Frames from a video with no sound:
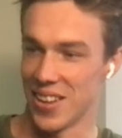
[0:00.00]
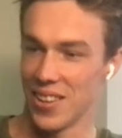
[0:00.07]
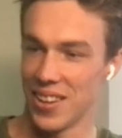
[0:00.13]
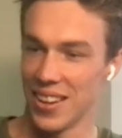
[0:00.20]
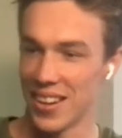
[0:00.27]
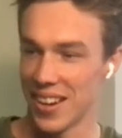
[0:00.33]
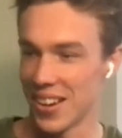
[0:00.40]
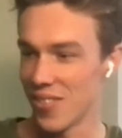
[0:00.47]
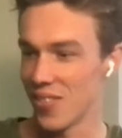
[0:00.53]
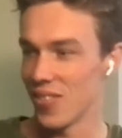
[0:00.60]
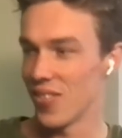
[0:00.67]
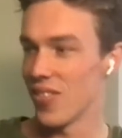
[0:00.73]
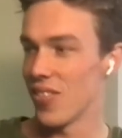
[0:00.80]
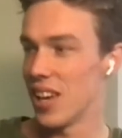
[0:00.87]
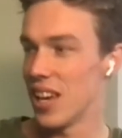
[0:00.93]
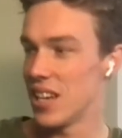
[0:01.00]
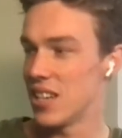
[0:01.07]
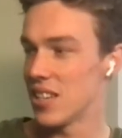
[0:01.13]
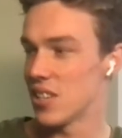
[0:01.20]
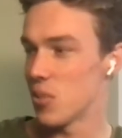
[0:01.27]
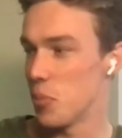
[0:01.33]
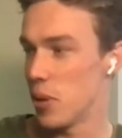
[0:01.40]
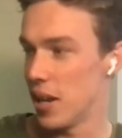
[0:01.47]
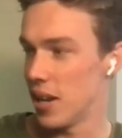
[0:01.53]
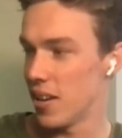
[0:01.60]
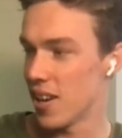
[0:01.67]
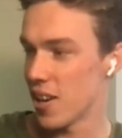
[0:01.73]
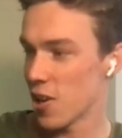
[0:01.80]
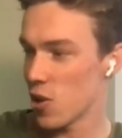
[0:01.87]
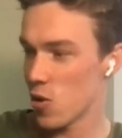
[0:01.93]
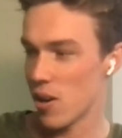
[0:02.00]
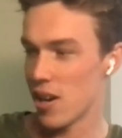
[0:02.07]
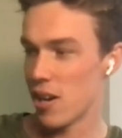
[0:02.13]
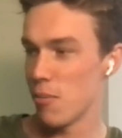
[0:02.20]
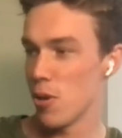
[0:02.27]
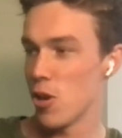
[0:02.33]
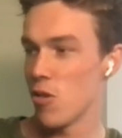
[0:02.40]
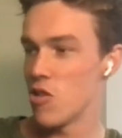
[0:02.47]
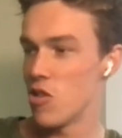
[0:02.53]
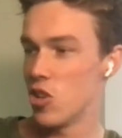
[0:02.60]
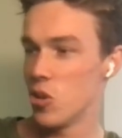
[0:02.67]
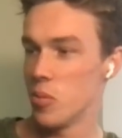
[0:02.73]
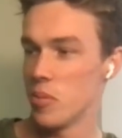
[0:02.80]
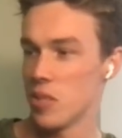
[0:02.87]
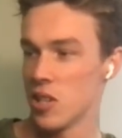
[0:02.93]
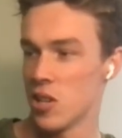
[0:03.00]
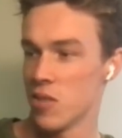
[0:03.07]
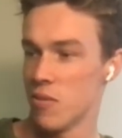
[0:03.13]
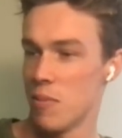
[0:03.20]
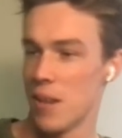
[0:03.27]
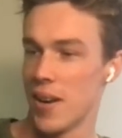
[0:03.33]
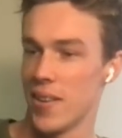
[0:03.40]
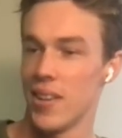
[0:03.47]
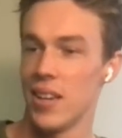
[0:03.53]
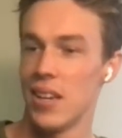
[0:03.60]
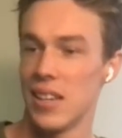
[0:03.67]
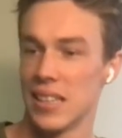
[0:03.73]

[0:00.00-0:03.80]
I think he disappeared and had a quiet moment to himself, apparently.